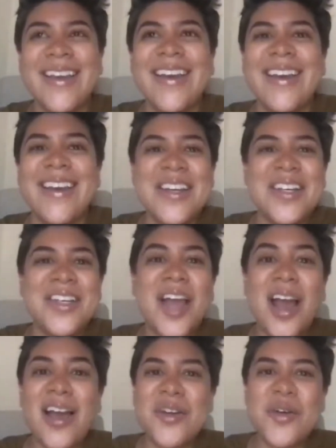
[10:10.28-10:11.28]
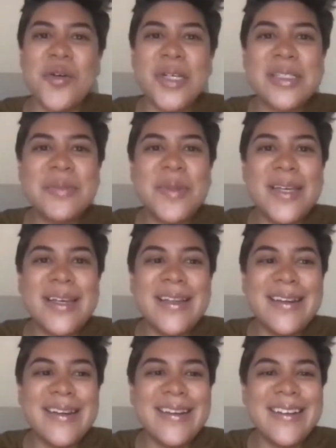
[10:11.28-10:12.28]
absolutely. Yeah, no, it's
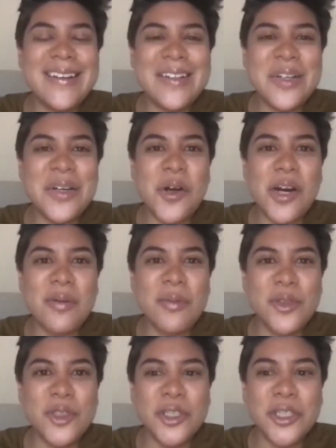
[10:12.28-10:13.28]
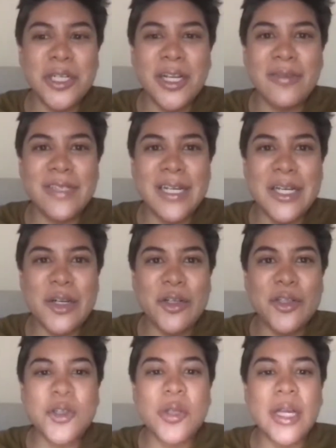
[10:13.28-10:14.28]
been an incredible journey of 10
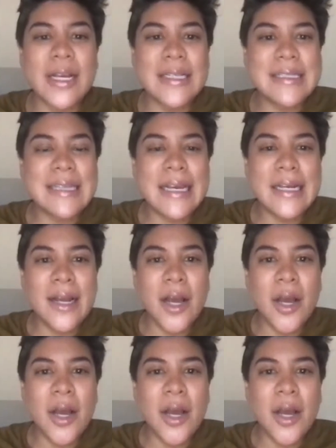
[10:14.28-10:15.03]
years. So like I said,